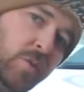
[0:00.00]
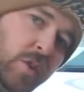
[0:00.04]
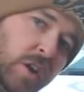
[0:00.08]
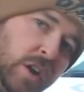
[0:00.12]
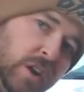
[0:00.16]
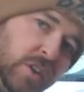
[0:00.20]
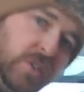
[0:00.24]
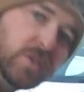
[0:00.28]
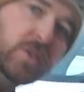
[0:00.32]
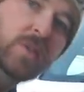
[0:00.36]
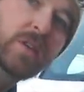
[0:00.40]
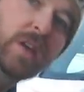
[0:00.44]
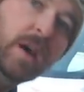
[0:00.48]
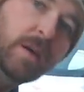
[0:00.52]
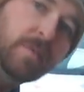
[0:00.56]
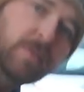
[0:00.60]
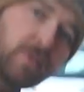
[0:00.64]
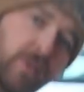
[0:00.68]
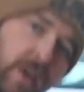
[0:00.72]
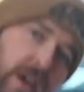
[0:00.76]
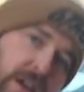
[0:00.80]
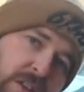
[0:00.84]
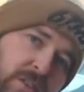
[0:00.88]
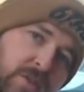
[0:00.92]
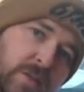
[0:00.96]
we're gonna do an
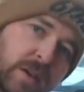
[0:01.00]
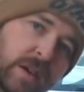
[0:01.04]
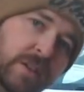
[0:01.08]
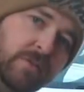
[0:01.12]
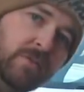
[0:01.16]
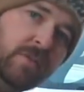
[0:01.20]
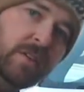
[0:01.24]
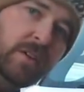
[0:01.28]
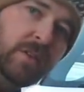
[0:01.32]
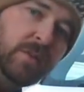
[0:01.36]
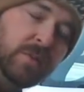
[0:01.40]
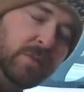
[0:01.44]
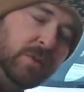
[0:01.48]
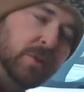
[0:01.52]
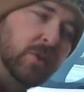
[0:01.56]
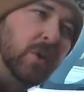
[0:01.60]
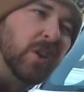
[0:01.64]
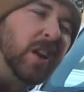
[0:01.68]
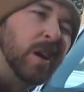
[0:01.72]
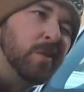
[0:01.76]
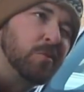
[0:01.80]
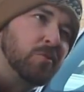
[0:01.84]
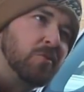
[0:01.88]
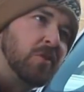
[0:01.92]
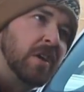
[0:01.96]
upgrade to it. Well, not
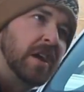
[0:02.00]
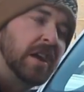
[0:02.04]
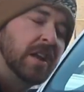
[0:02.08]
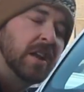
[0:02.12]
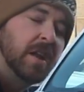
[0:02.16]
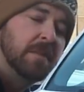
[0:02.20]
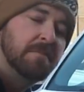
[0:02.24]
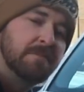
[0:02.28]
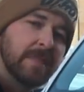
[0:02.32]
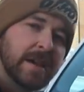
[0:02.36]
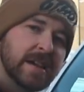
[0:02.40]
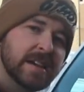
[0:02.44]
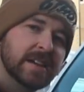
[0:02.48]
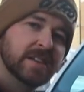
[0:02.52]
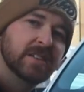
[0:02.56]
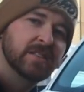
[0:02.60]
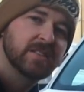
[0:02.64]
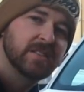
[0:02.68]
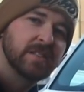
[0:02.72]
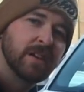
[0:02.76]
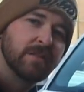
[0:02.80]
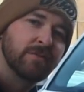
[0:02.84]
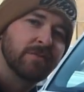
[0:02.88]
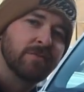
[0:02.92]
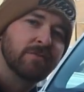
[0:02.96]
an upgrade, like
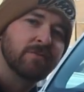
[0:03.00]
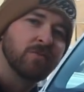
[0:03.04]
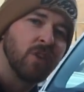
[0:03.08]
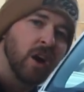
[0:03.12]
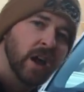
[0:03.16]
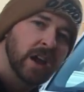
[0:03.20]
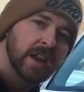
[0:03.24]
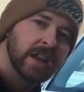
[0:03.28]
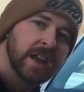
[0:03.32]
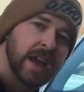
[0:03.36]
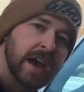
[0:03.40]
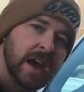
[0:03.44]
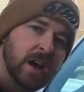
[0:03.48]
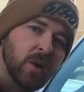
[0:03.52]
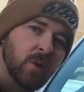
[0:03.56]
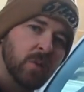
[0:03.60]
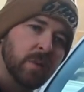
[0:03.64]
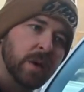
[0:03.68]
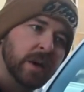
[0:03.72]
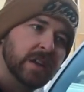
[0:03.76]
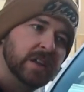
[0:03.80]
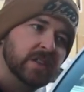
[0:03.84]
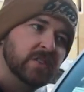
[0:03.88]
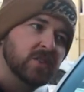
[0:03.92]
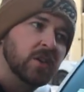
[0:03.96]
maintenance stuff right now,
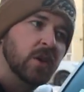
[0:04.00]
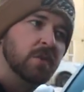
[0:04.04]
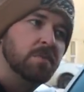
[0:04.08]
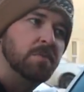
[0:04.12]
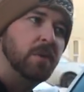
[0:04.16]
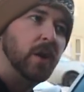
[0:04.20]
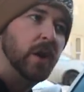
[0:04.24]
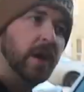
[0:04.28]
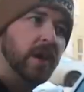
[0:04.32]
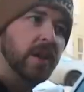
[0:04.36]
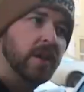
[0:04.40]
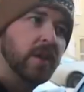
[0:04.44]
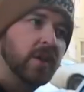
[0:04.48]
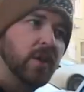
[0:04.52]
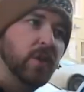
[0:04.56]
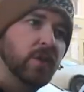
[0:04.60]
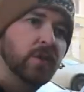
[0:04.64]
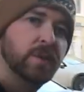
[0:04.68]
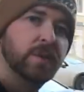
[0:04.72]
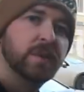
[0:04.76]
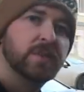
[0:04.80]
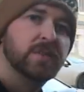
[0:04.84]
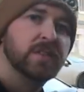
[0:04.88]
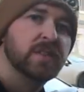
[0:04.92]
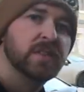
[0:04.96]
but I need to go buy it and
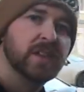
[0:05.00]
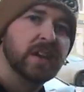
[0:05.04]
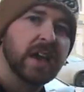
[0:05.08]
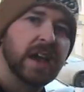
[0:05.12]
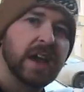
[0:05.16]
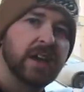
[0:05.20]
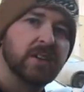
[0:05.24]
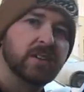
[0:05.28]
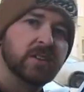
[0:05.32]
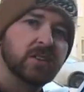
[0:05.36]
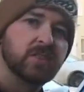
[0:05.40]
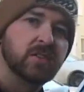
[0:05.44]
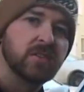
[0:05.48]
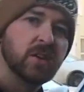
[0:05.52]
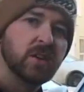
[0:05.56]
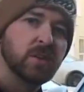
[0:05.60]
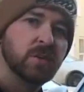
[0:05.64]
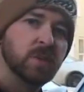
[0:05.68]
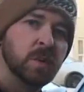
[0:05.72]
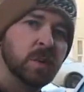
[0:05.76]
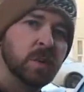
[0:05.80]
hope it's at the garage, so.